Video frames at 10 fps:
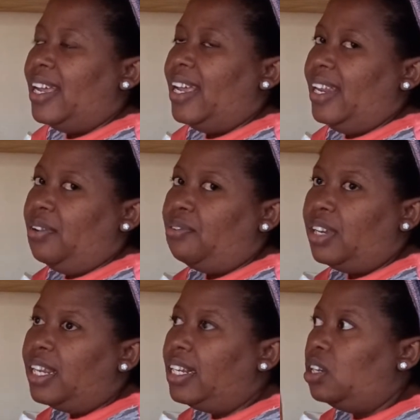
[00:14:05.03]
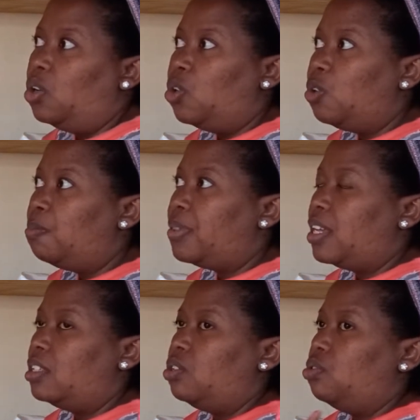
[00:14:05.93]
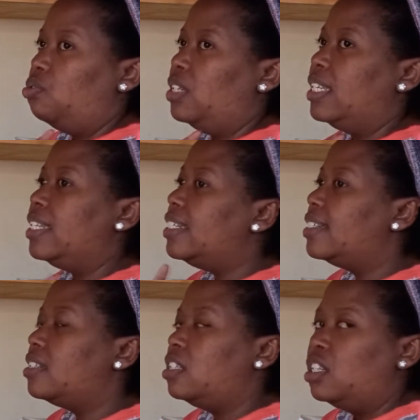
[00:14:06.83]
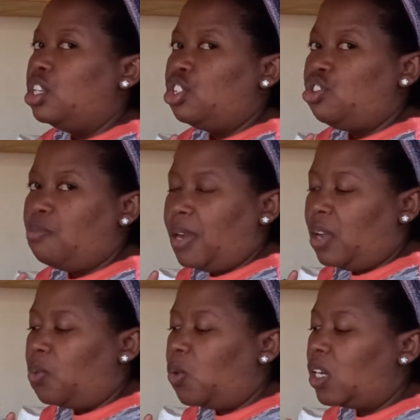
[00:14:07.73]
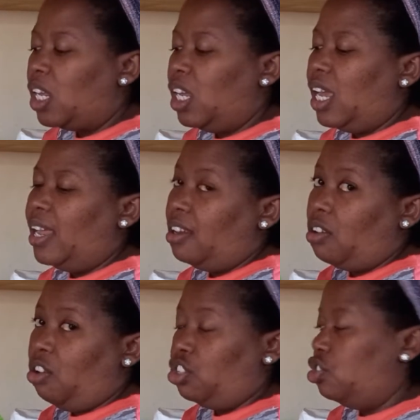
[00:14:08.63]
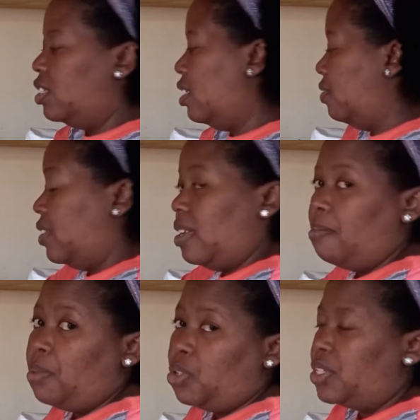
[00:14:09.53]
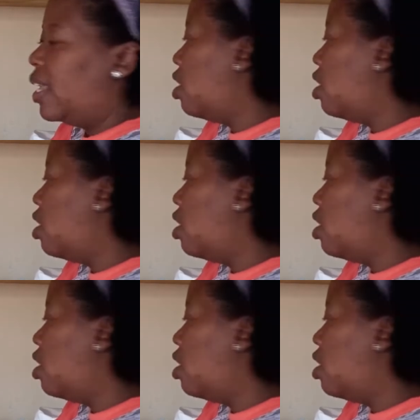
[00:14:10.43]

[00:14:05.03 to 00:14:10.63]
And I really hope that you heeded to my warning and got yourself some because they